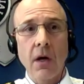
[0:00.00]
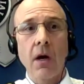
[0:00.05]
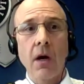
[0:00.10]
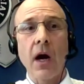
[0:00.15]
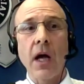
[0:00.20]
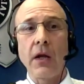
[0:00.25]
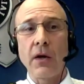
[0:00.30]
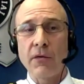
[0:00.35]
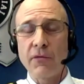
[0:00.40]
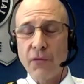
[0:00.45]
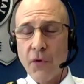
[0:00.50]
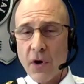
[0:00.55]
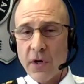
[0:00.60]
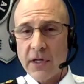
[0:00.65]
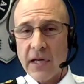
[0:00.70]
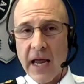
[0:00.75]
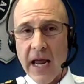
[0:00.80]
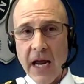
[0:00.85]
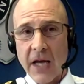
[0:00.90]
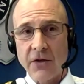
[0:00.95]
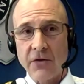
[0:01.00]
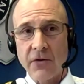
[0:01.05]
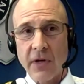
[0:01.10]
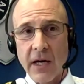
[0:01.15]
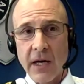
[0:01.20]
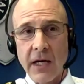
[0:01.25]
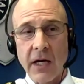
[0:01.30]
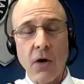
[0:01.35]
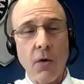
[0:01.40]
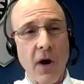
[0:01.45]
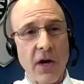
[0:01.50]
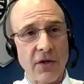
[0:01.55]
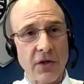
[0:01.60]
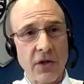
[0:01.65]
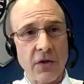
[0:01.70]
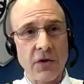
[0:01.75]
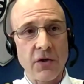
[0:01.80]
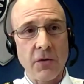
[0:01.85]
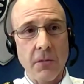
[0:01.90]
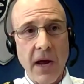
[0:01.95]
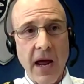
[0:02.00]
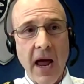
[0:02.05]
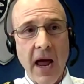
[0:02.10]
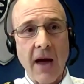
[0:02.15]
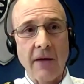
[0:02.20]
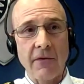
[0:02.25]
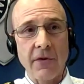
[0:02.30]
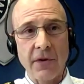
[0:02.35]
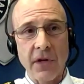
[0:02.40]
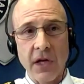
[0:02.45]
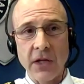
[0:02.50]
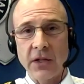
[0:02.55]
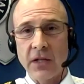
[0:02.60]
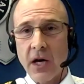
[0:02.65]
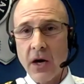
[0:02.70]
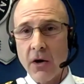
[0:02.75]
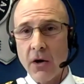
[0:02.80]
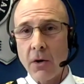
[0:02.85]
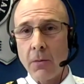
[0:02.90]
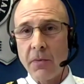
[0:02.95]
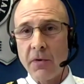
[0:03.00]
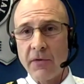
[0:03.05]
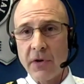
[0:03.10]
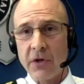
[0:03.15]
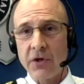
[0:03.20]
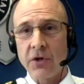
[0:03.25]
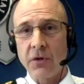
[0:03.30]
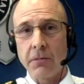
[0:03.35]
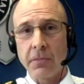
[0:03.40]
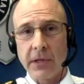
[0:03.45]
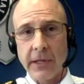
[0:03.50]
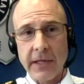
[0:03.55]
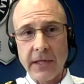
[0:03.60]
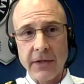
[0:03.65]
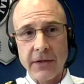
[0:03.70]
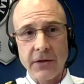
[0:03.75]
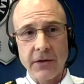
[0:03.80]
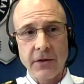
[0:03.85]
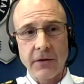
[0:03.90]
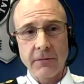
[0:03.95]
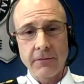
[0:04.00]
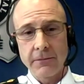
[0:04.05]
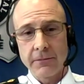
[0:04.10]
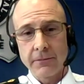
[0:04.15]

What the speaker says: I look forward to answering any questions you may have of the Ontario Provincial Police.